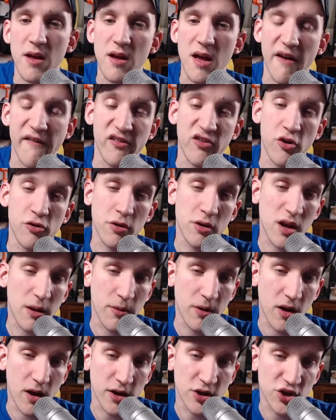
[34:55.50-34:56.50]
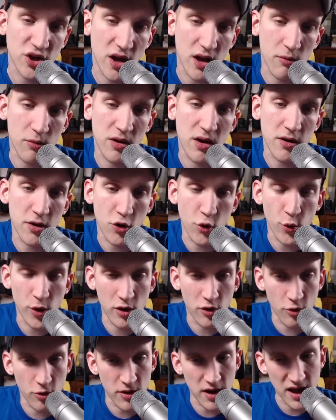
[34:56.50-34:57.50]
Having turned a double gut shot, we need a
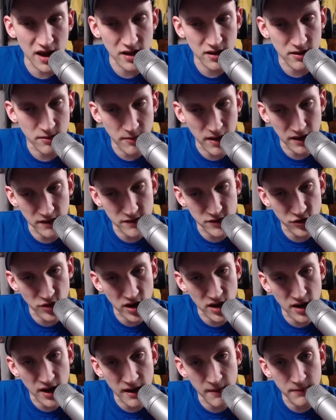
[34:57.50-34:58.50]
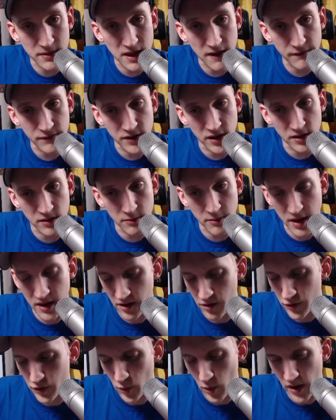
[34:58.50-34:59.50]
queen or an 8 to make a straight. I'm definitely going to bet
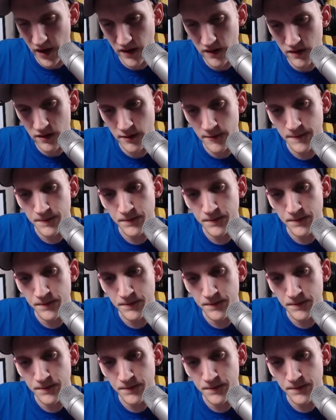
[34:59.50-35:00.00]
here twice.